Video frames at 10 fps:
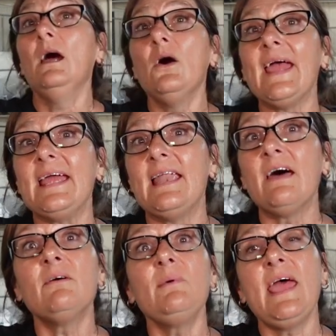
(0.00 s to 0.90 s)
Okay,
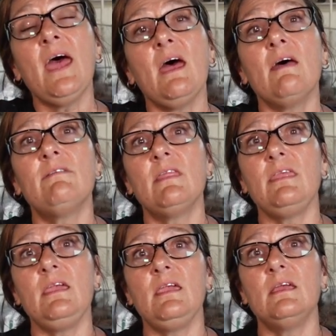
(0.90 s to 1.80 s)
now that we have
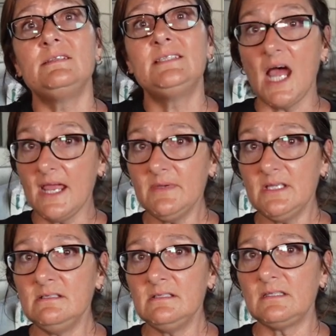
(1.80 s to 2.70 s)
the
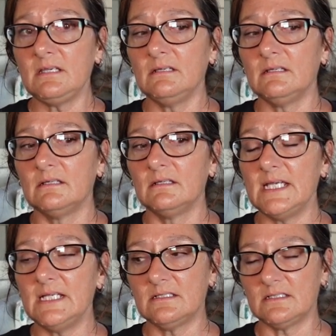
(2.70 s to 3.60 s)
diamonds
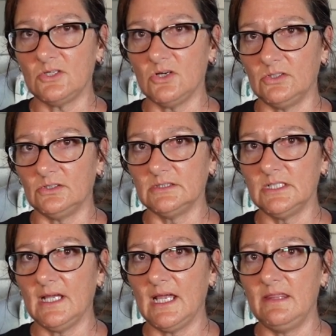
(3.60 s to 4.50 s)
installed
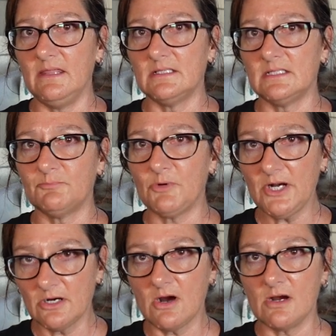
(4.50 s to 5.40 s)
and the
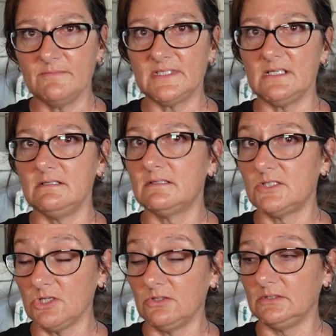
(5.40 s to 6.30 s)
spreader arms
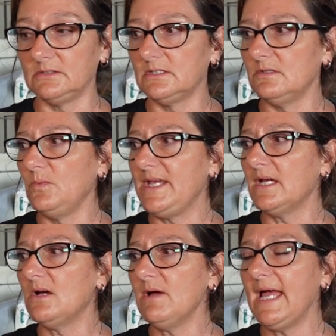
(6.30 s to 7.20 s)
installed, we
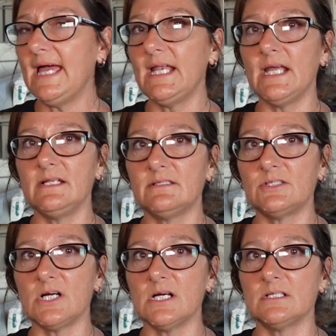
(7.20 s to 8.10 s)
can go ahead and
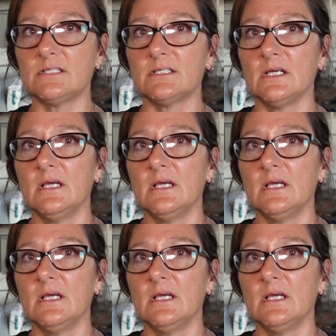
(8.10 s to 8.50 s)
start